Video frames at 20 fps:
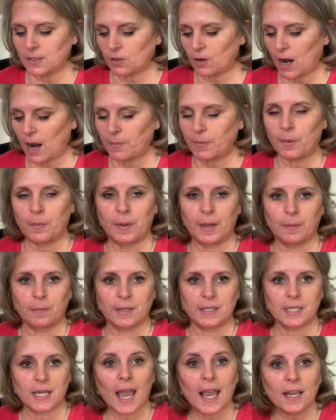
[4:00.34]
or
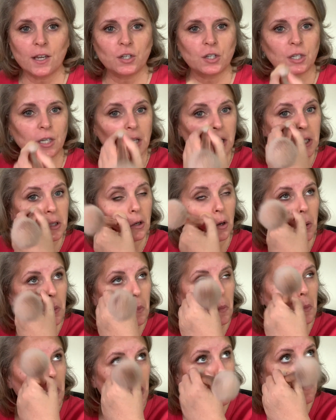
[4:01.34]
hyperpigmentation
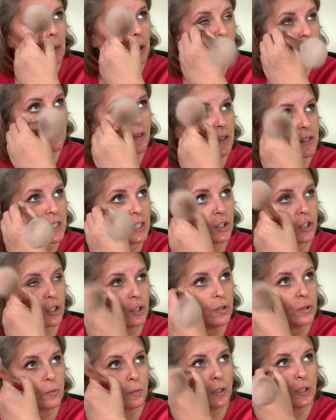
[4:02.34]
or one of those
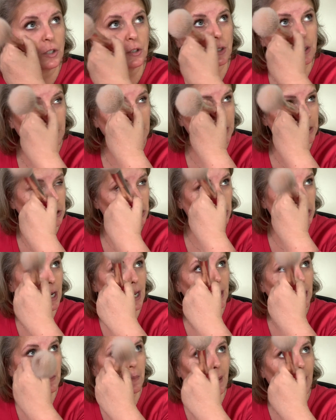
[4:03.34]
issues when you submitted your
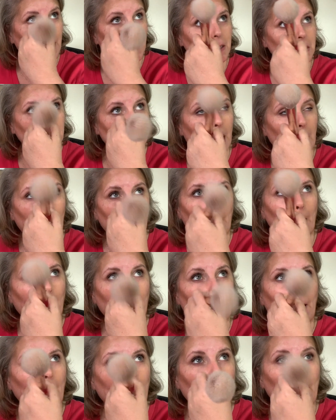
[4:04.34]
color match,
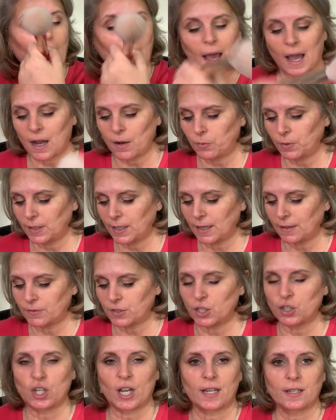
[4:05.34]
I would have
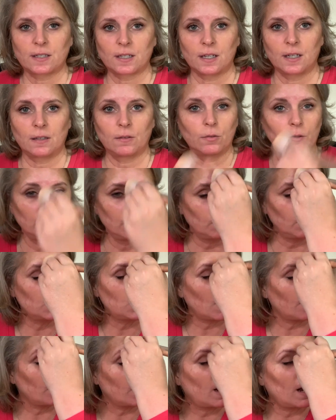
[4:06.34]
suggested
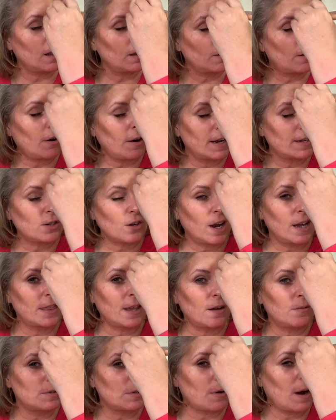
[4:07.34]
whichever color corrector I
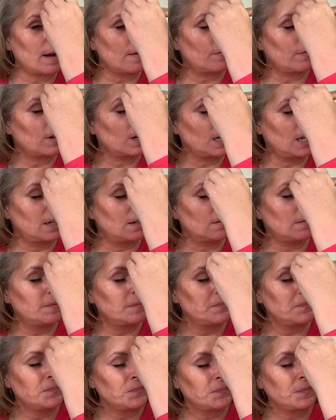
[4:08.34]
thought was right for you,
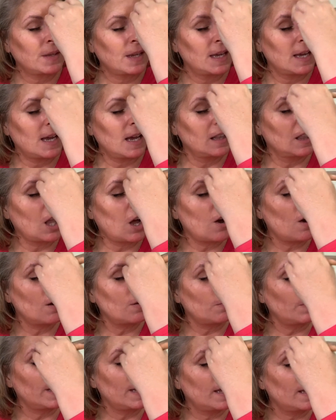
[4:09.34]

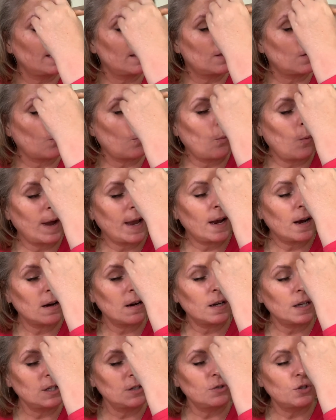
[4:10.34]
along with where
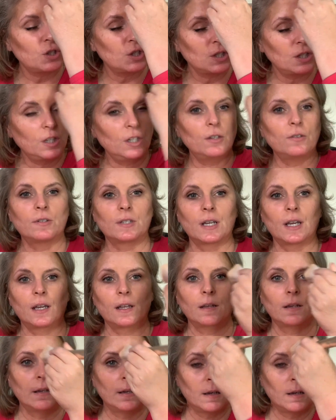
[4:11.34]
you should use it.